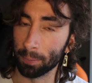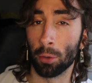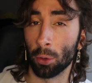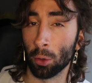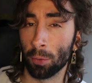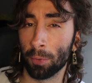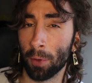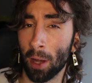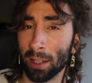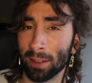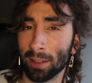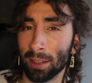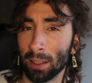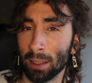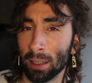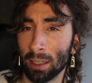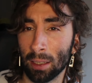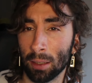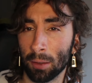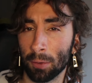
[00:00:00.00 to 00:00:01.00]
through
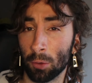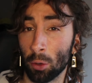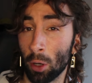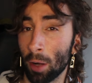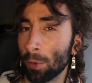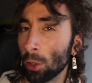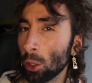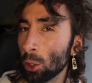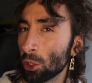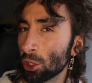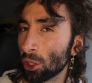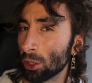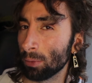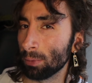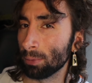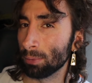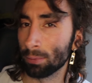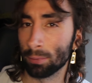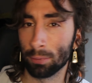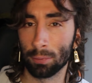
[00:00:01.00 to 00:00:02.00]
fighting for
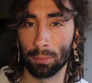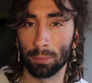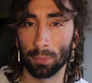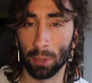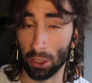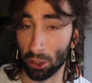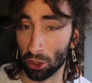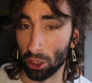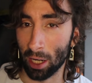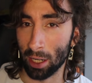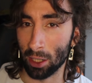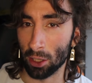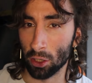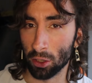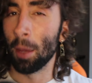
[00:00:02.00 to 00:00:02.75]
evolution and change.